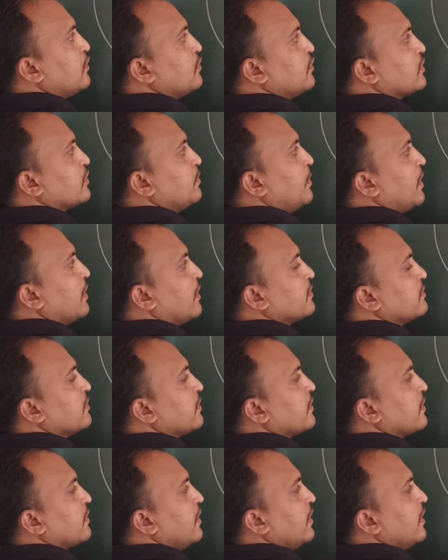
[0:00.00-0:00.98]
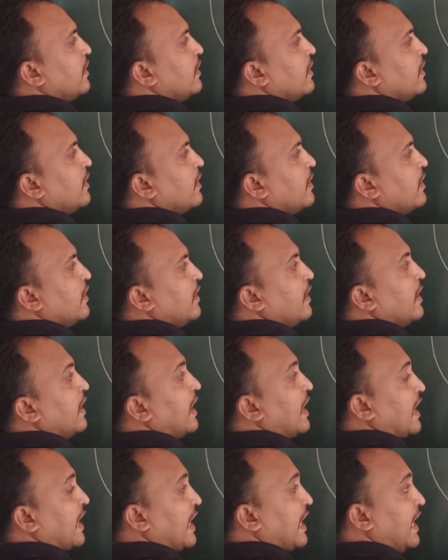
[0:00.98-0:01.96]
the smaller circle,
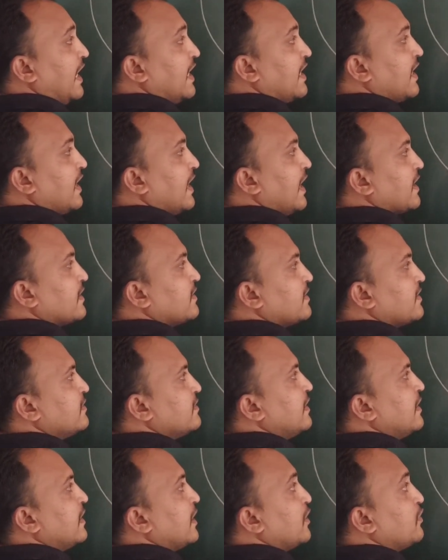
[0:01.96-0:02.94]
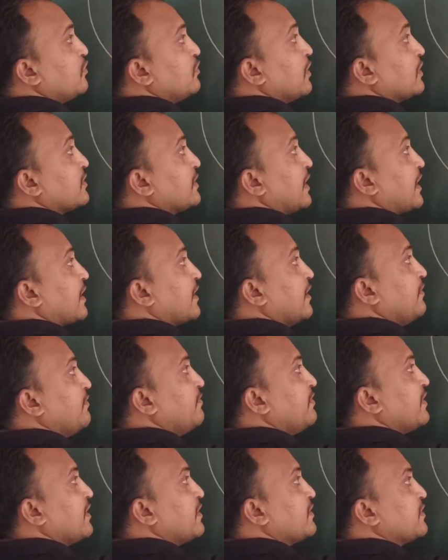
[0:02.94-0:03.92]
a radical axis nearer to the
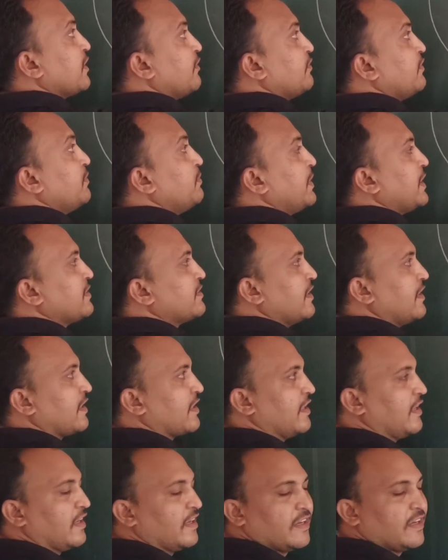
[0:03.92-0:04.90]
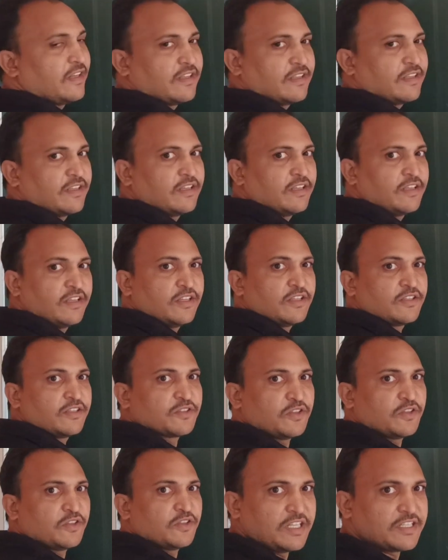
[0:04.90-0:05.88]
circumference of the big circle.
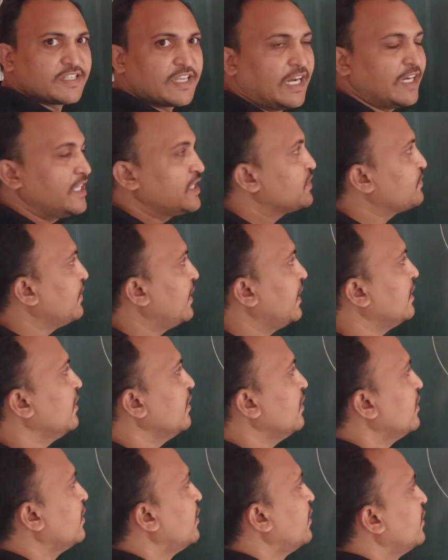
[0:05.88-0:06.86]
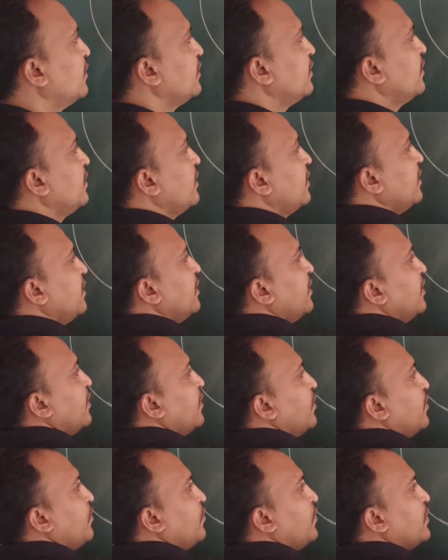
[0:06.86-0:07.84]
So it is satisfied now.
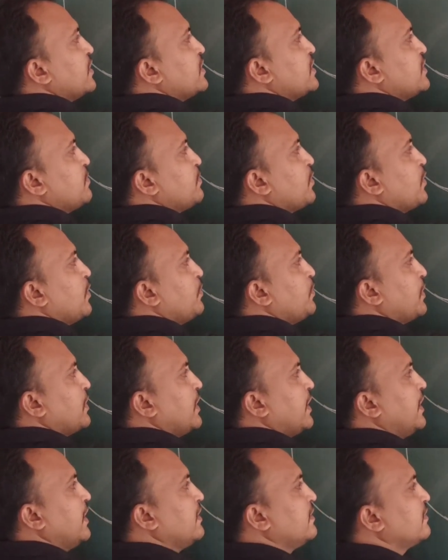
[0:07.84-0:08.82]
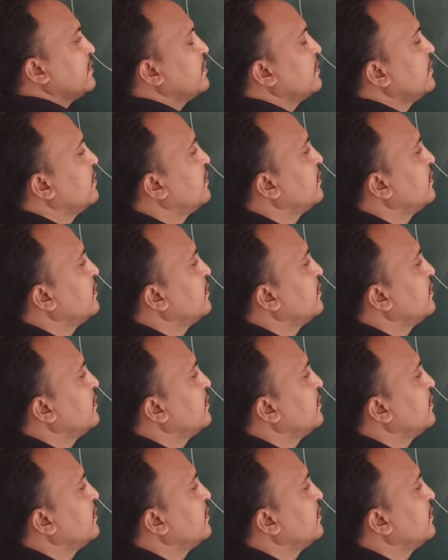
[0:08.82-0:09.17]
First property is